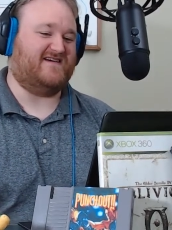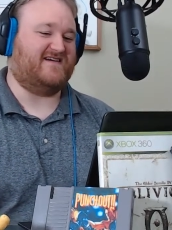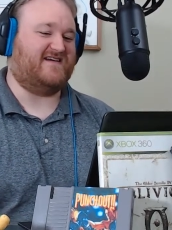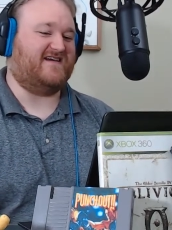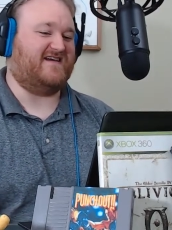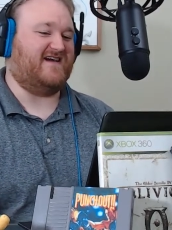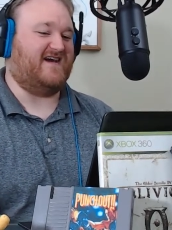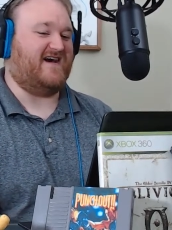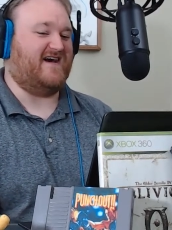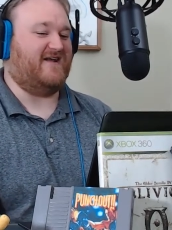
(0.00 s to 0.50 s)

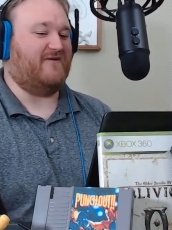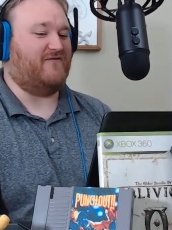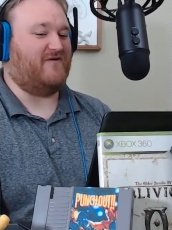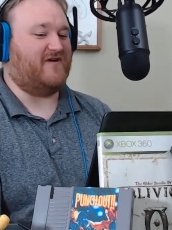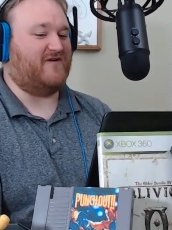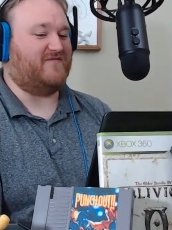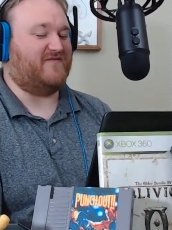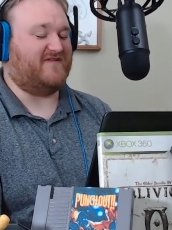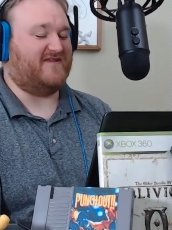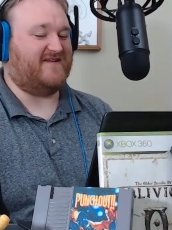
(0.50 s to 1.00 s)
God, I want to
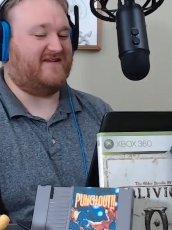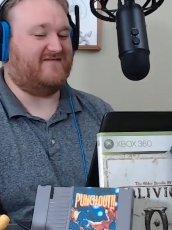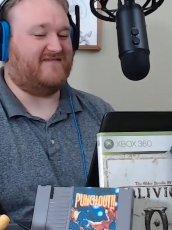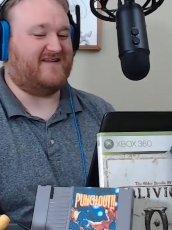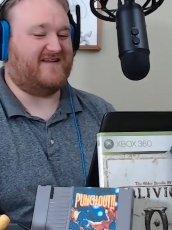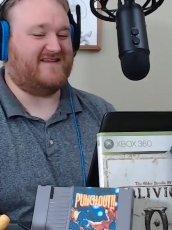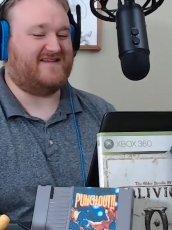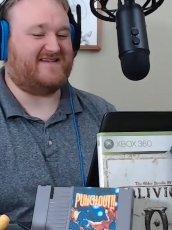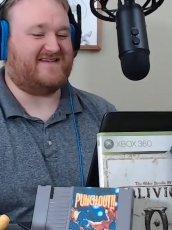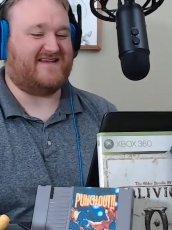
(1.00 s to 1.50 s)
believe that
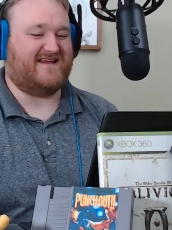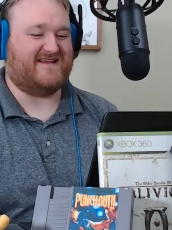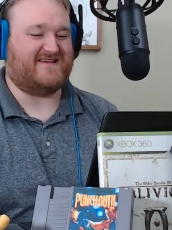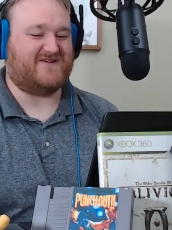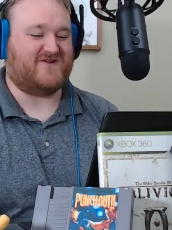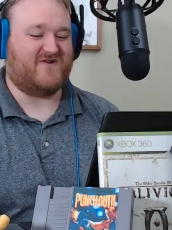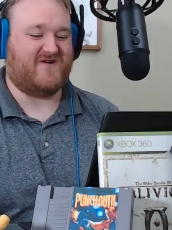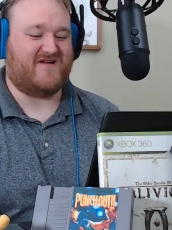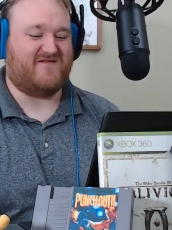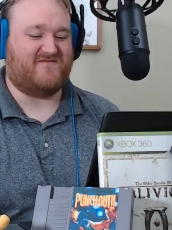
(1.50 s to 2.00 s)
it's great.